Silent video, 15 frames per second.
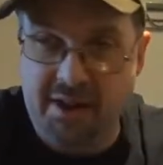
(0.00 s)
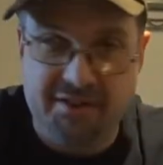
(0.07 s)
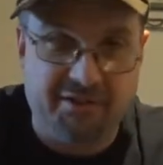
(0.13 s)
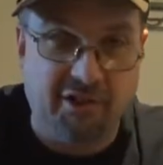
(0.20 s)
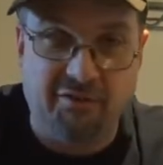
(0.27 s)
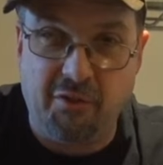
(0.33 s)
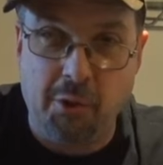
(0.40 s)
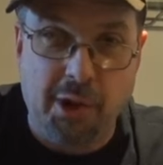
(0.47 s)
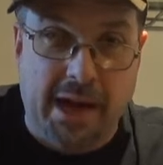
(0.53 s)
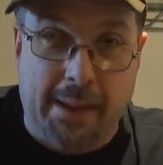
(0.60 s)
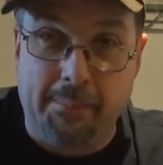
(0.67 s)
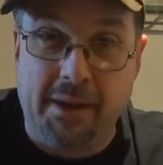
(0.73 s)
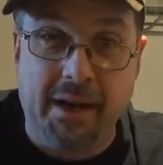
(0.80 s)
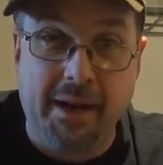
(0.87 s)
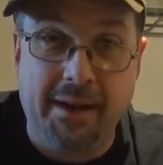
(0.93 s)
cell phone
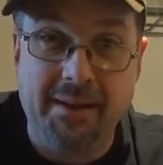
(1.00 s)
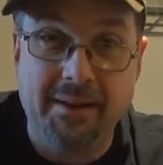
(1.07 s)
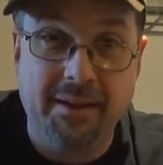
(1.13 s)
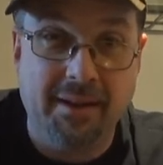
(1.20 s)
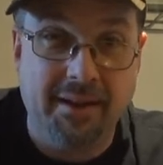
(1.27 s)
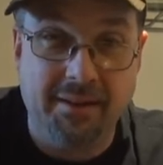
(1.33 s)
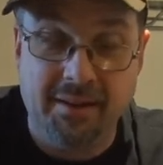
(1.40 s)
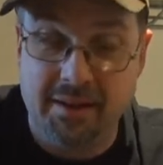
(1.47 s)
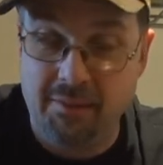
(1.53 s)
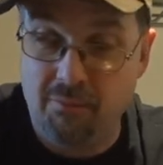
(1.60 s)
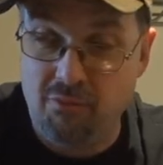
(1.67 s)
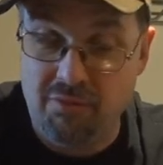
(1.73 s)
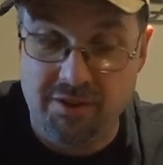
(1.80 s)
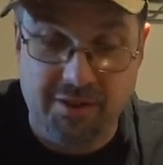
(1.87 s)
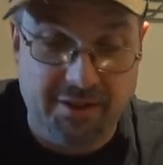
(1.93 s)
app guy.
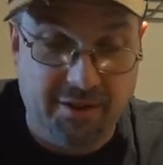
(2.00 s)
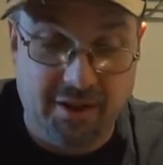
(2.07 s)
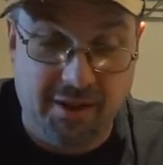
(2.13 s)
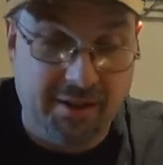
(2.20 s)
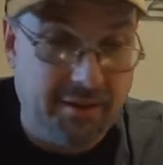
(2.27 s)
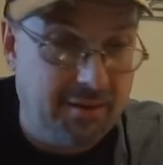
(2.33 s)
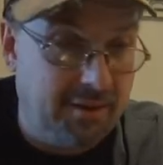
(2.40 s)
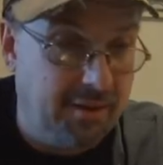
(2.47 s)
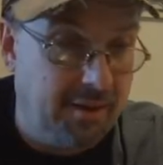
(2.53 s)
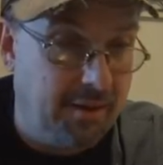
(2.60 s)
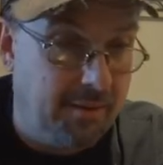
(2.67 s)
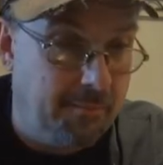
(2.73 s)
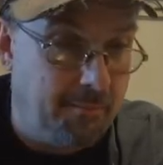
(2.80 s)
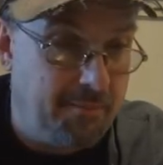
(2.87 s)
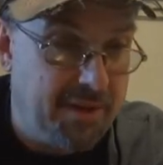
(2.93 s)
I'm really not.
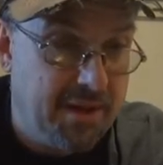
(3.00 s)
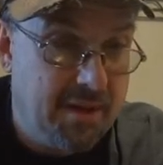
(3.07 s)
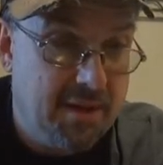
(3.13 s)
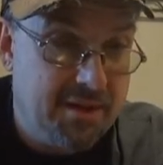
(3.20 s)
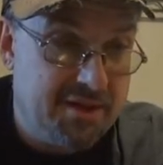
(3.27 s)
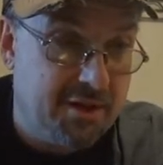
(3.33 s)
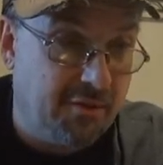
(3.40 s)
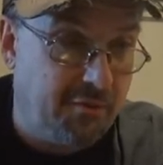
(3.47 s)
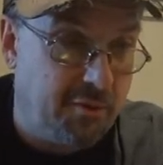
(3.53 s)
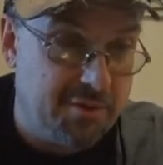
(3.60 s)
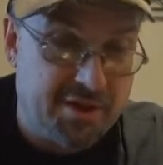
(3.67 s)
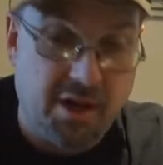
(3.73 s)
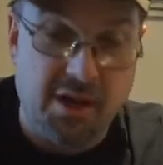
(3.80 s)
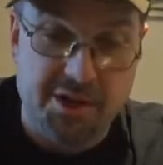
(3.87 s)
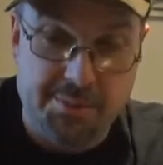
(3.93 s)
Cell phones
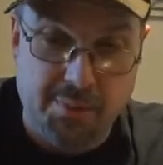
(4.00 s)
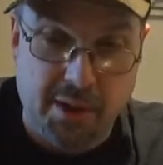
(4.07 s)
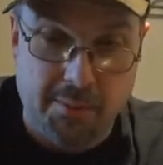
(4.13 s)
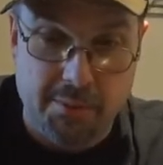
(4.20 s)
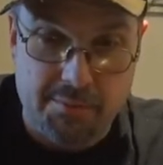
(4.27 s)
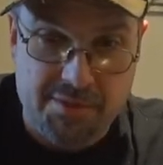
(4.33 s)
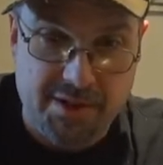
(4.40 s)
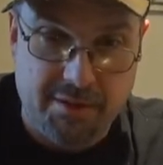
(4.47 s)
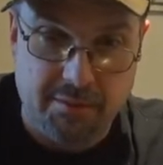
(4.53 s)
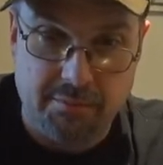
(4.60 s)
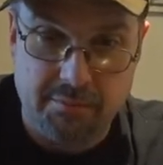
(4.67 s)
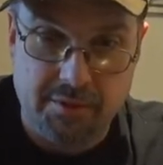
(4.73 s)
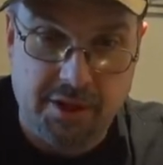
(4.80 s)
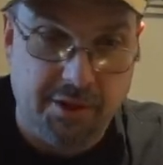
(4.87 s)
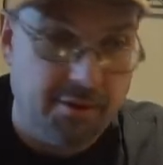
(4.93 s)
cause problems, they don't
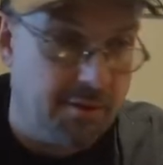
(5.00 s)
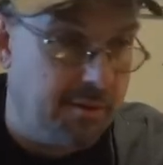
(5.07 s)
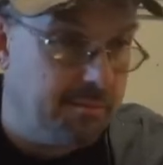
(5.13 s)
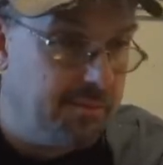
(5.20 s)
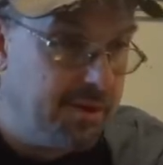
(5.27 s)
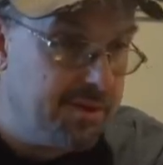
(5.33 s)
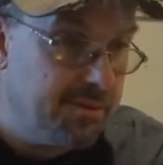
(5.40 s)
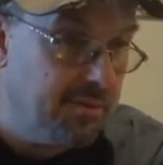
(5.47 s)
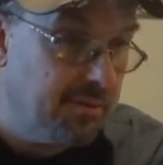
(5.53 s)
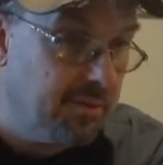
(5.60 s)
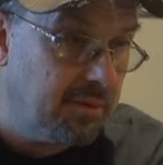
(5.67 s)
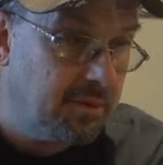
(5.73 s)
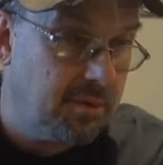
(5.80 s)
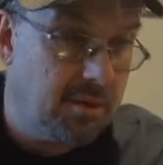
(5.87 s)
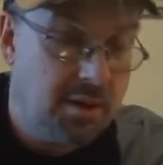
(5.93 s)
cure them as a
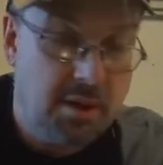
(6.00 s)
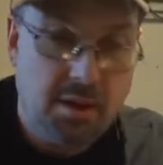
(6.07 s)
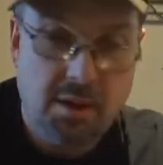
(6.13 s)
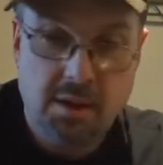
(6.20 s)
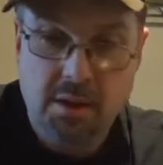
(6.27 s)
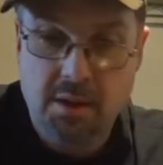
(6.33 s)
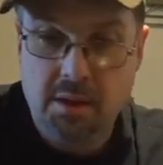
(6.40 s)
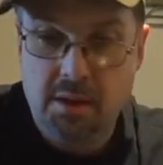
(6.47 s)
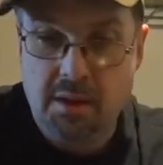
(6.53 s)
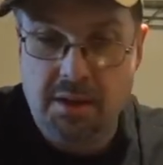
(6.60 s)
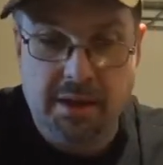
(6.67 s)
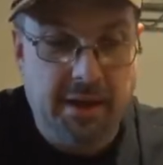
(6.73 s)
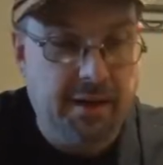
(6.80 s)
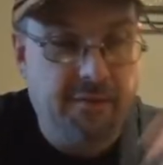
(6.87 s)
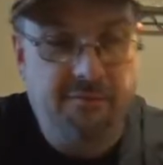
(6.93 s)
rule.
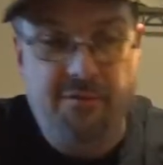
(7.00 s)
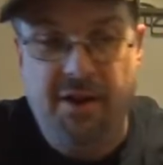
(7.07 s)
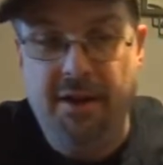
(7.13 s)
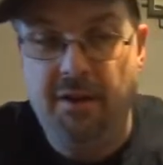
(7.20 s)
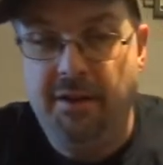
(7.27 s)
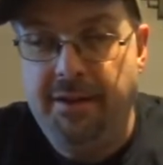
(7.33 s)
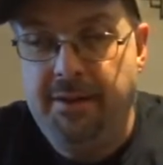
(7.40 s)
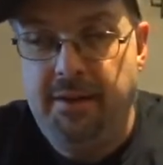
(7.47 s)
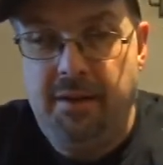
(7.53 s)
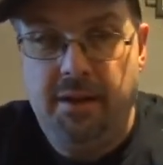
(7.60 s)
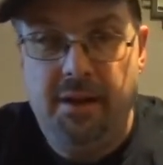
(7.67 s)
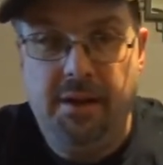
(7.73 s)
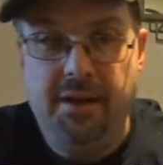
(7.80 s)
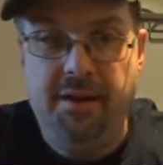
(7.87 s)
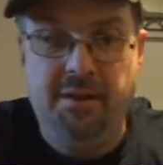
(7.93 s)
And finally,
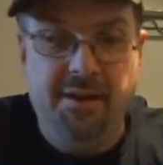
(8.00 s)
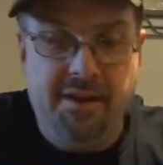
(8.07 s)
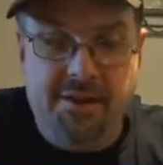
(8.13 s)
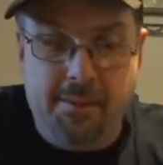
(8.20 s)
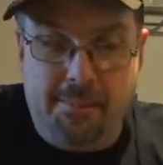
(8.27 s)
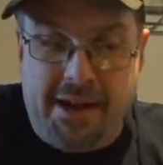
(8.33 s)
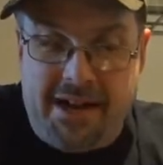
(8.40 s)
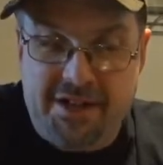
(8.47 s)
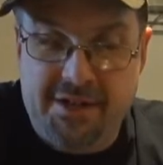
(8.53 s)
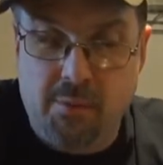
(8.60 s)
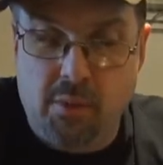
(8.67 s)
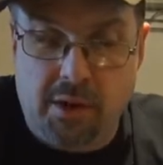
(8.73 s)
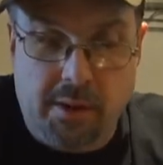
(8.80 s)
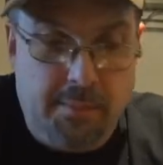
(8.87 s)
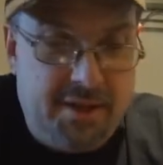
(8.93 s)
in the batch that
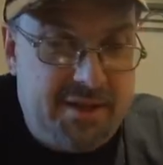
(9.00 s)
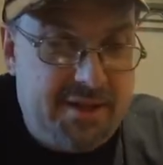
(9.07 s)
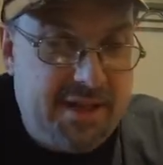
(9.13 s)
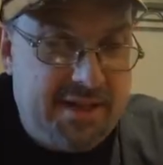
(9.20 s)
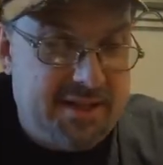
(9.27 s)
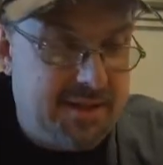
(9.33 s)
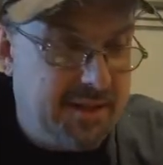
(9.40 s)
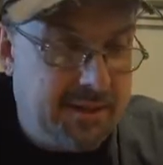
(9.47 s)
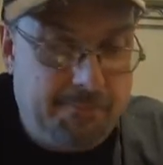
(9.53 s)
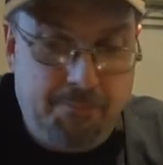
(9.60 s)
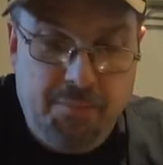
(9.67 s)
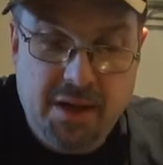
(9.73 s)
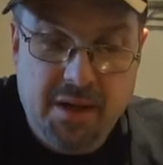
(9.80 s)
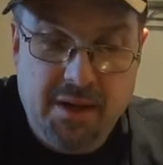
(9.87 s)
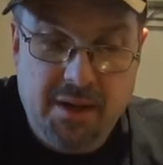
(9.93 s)
we're going to be testing
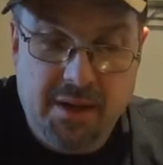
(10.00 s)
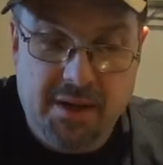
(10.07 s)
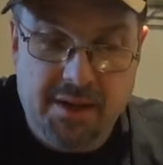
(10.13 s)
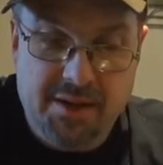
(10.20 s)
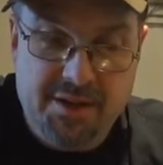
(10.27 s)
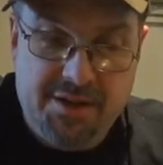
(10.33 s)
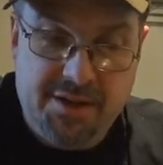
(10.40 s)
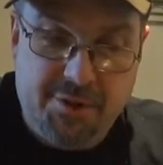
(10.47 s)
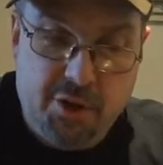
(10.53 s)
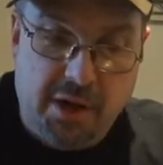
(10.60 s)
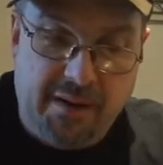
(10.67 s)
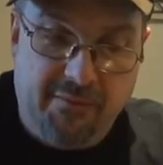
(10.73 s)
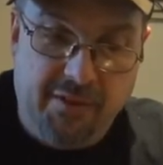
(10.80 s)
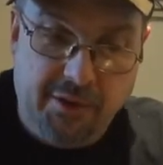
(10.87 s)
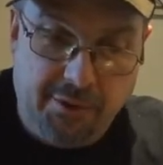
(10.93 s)
is the
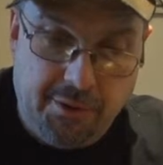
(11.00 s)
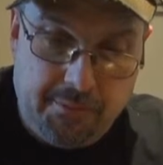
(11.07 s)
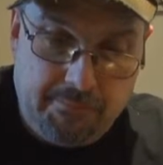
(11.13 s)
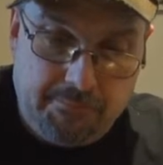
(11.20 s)
tri-field.